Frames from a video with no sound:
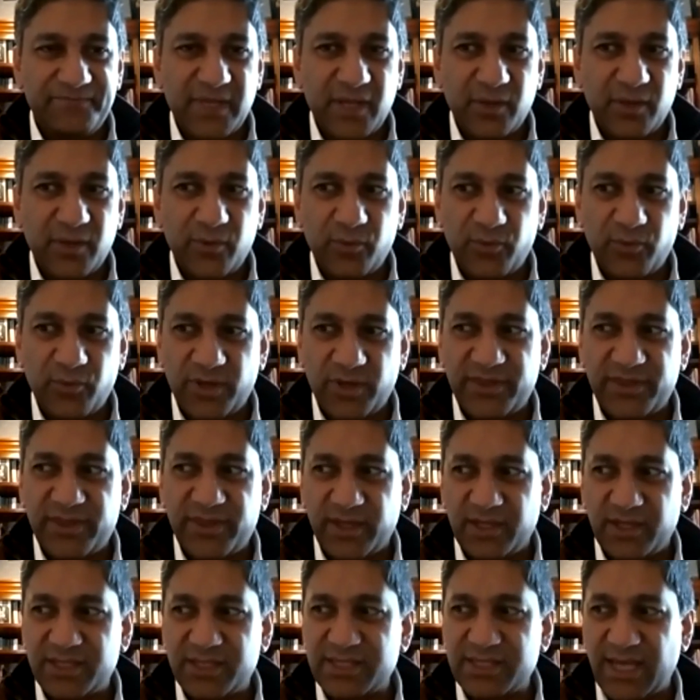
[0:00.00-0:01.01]
with it.
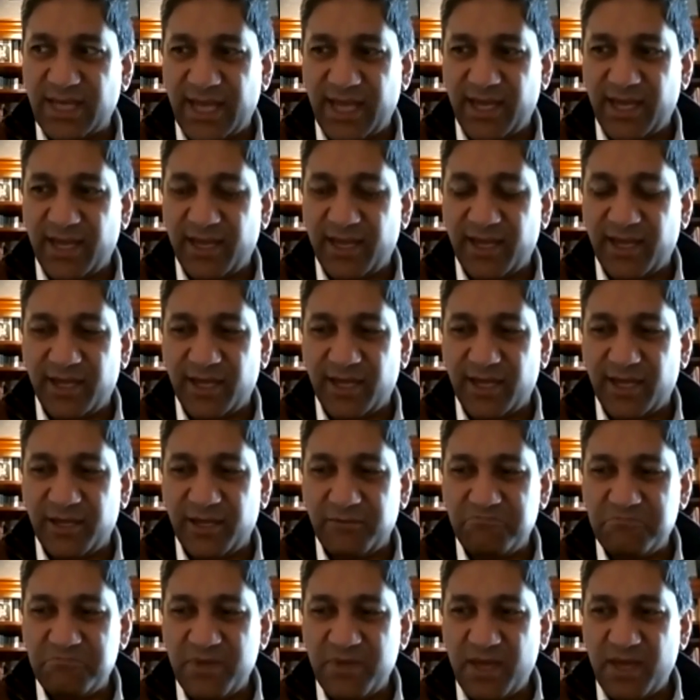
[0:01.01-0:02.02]

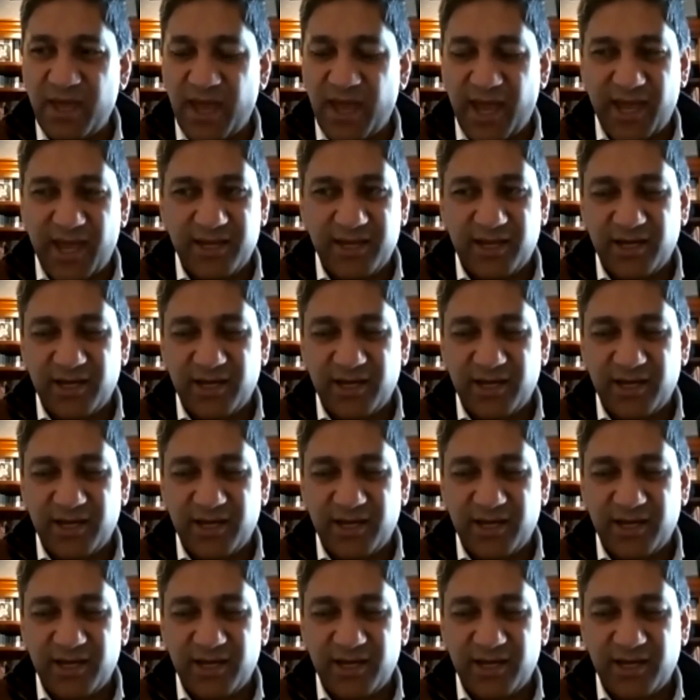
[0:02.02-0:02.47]
And